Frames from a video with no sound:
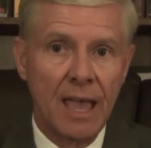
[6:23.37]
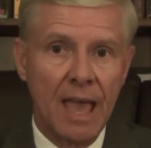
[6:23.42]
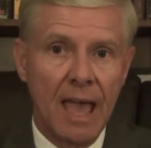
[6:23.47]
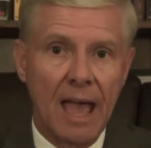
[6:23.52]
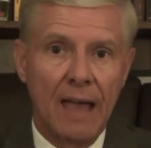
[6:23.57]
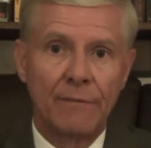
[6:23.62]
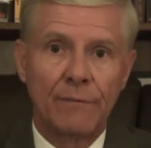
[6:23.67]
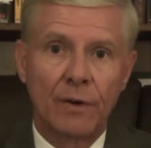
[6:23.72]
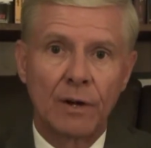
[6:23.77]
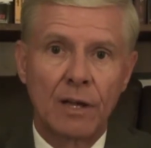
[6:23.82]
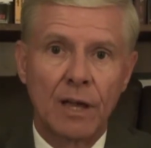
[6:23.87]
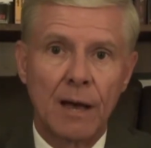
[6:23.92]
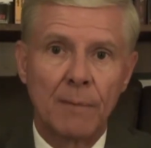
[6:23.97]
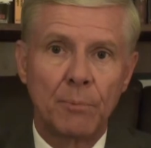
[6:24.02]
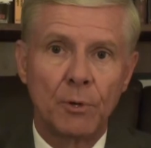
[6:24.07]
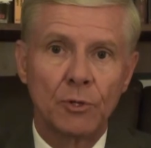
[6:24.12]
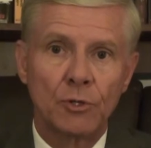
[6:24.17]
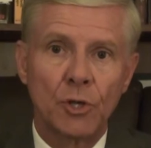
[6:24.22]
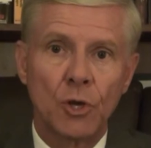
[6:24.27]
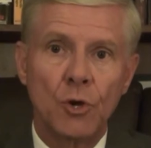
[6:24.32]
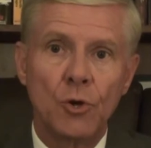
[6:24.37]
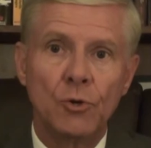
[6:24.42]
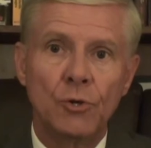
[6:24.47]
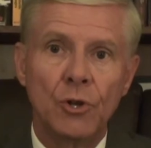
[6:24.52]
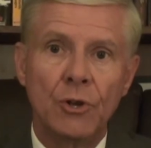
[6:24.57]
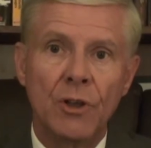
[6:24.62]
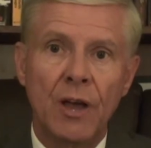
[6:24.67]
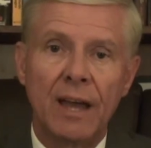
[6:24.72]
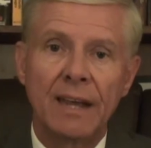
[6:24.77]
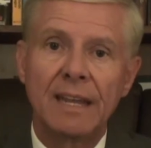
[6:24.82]
and for couples who do
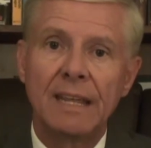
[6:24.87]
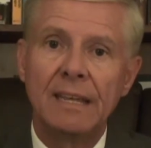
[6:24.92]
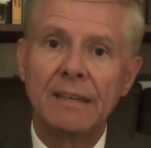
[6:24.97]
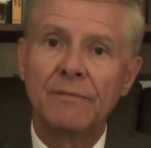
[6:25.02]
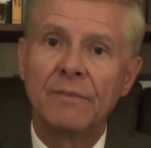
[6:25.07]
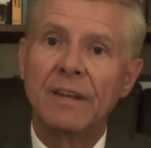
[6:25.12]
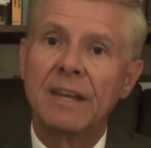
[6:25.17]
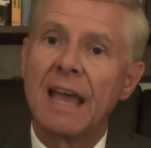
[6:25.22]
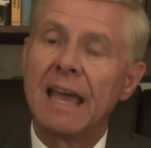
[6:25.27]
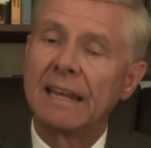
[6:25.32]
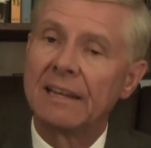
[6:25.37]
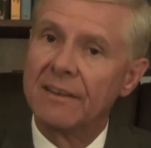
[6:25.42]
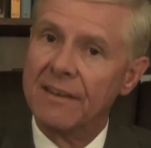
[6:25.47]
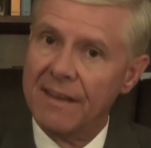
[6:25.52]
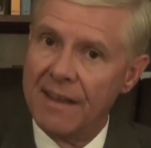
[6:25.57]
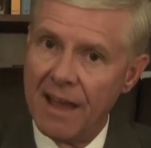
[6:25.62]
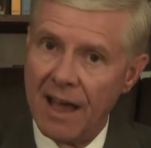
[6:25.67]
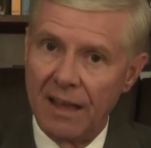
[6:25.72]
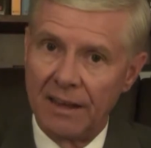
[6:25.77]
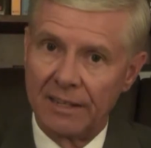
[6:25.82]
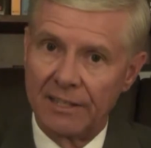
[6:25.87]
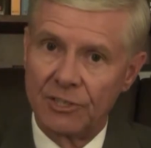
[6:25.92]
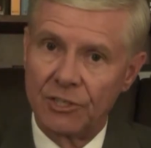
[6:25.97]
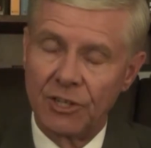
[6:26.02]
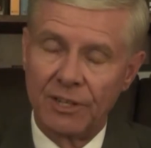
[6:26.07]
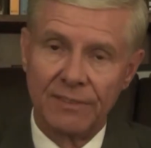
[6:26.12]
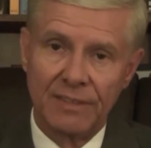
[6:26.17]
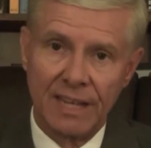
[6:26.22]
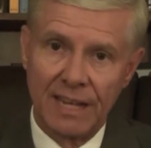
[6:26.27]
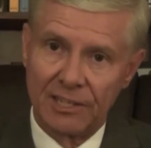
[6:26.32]
not even acknowledge
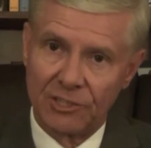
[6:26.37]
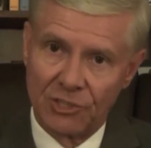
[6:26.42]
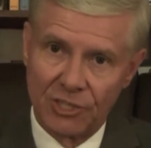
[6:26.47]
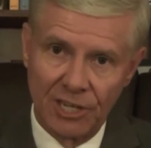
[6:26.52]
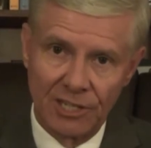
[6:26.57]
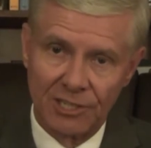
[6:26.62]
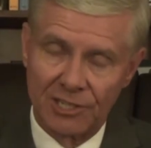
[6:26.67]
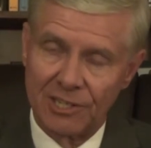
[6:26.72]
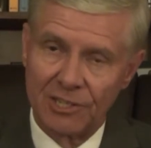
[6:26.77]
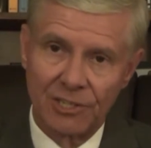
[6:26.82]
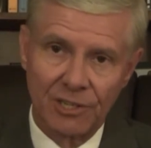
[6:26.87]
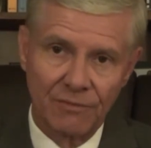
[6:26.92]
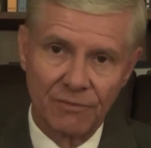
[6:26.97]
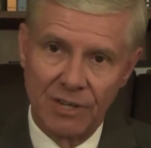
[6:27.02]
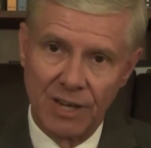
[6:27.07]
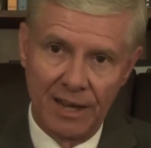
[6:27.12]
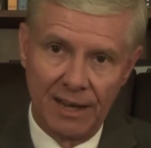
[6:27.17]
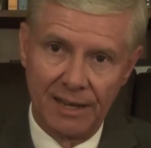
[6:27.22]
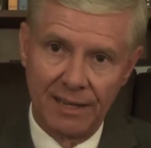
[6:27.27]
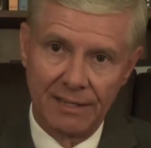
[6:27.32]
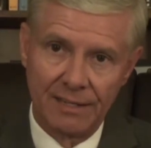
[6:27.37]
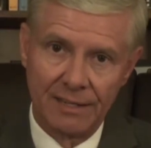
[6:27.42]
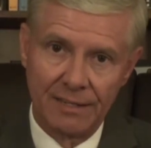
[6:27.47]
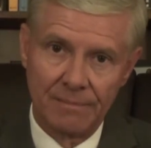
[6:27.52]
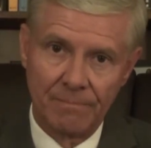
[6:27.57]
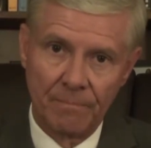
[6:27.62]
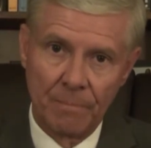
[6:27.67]
the existence of God.